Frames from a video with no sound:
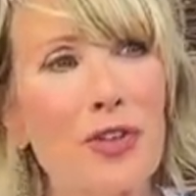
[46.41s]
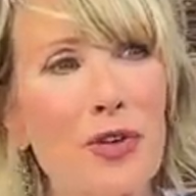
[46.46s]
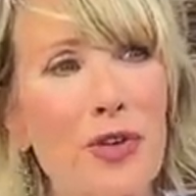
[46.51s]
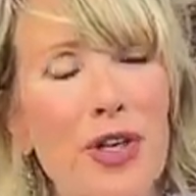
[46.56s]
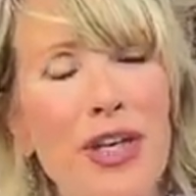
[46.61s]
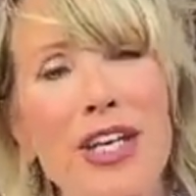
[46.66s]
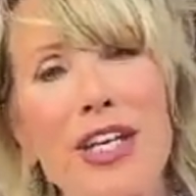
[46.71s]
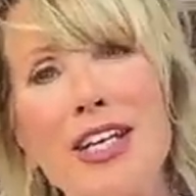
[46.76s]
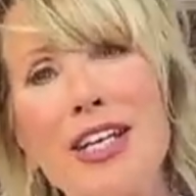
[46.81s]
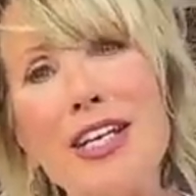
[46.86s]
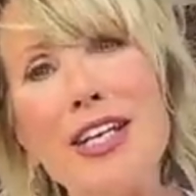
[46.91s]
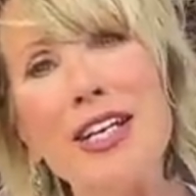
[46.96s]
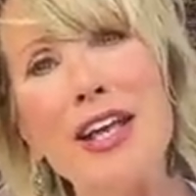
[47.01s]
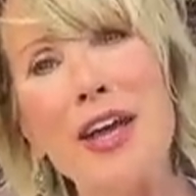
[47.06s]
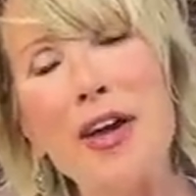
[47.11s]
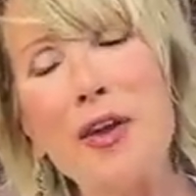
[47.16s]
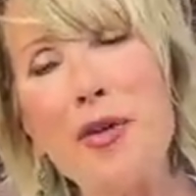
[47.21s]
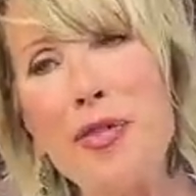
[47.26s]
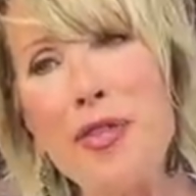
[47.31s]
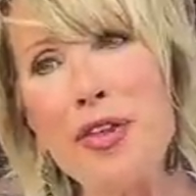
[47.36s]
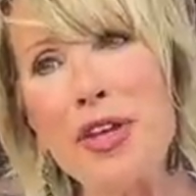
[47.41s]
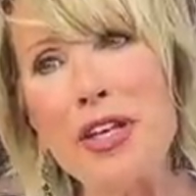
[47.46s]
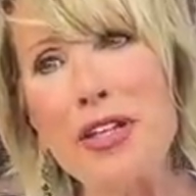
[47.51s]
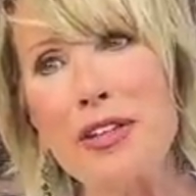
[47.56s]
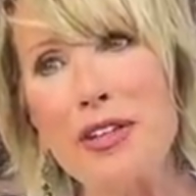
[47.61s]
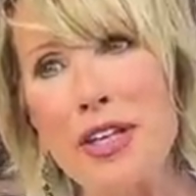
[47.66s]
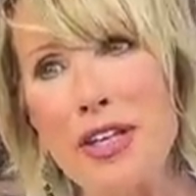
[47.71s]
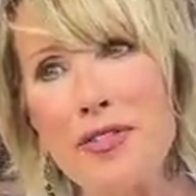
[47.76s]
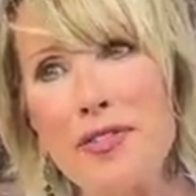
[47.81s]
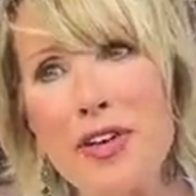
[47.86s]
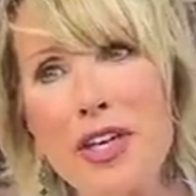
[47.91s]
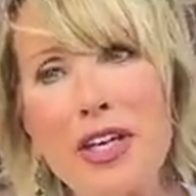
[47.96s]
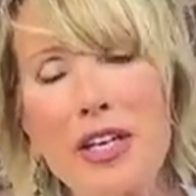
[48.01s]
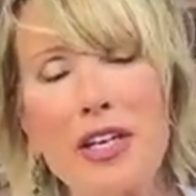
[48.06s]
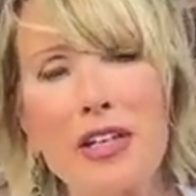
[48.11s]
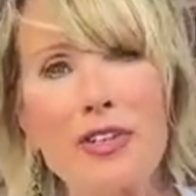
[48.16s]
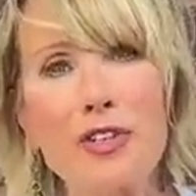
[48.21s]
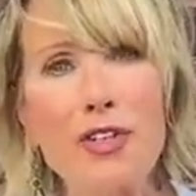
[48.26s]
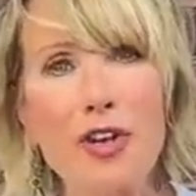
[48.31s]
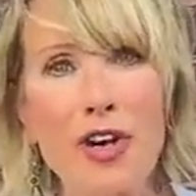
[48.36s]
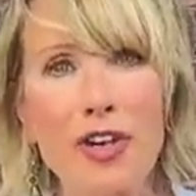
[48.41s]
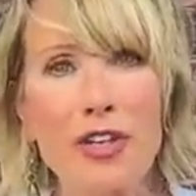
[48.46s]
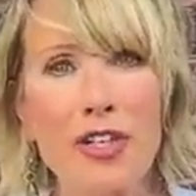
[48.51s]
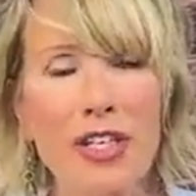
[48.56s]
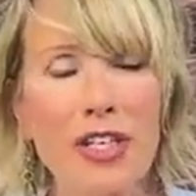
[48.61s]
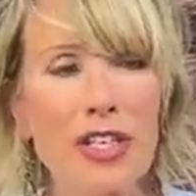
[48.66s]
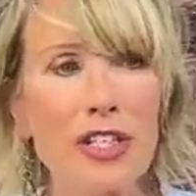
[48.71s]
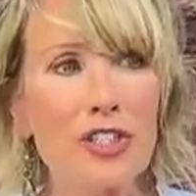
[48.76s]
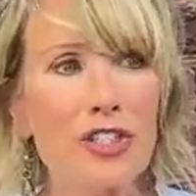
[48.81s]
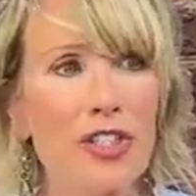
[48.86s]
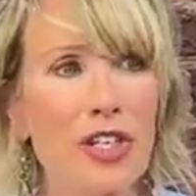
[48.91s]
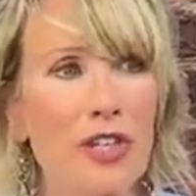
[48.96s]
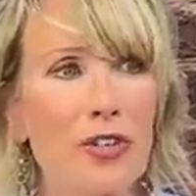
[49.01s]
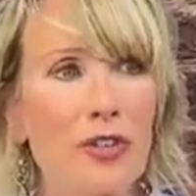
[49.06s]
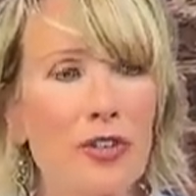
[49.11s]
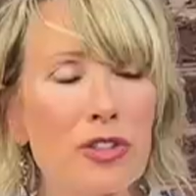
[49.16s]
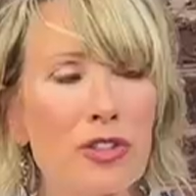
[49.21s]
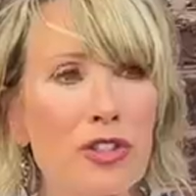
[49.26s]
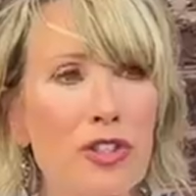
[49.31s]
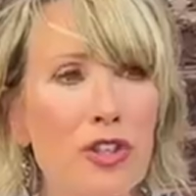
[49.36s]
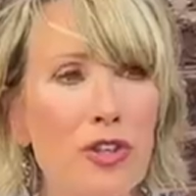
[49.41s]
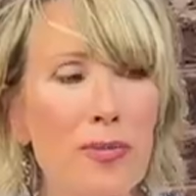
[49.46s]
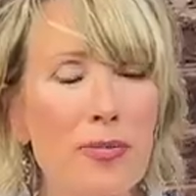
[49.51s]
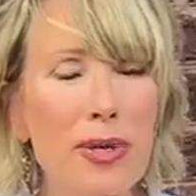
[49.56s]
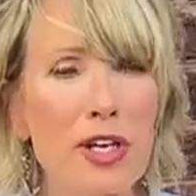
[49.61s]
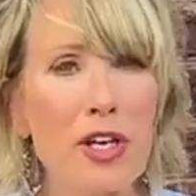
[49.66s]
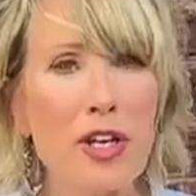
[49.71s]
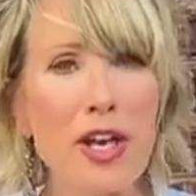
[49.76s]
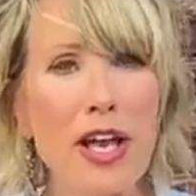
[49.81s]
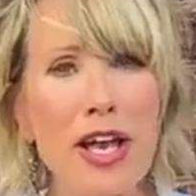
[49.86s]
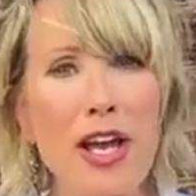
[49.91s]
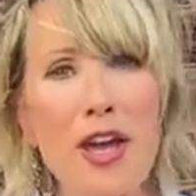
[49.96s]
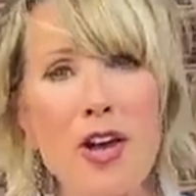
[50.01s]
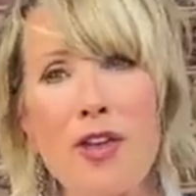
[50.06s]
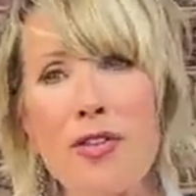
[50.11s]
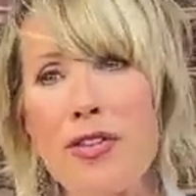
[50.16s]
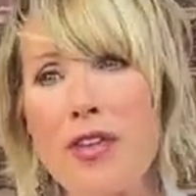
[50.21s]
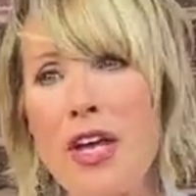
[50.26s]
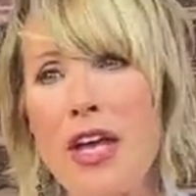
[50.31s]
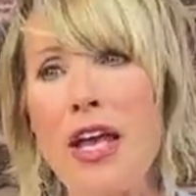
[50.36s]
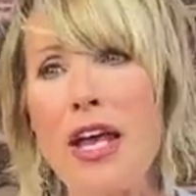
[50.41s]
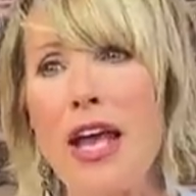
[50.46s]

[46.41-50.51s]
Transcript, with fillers: green and healthy living and gardening in general to your mental health